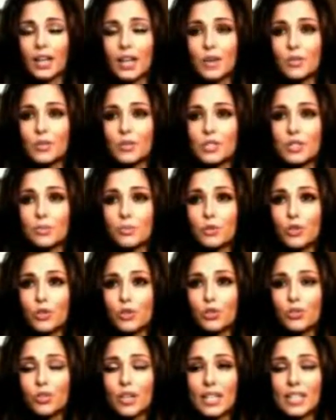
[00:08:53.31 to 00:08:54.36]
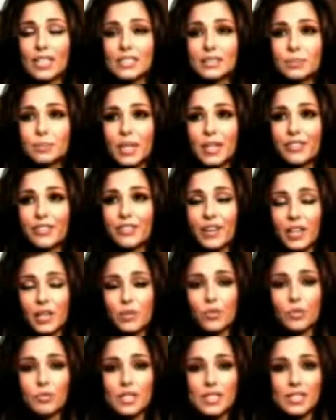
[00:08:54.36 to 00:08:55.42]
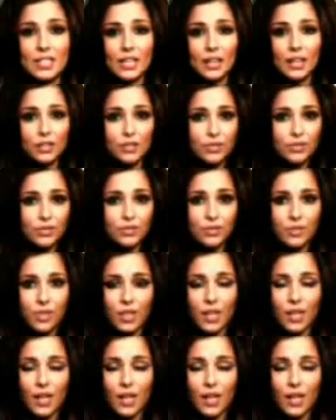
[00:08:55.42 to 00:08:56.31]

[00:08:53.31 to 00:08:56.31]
it was a great big fight with myself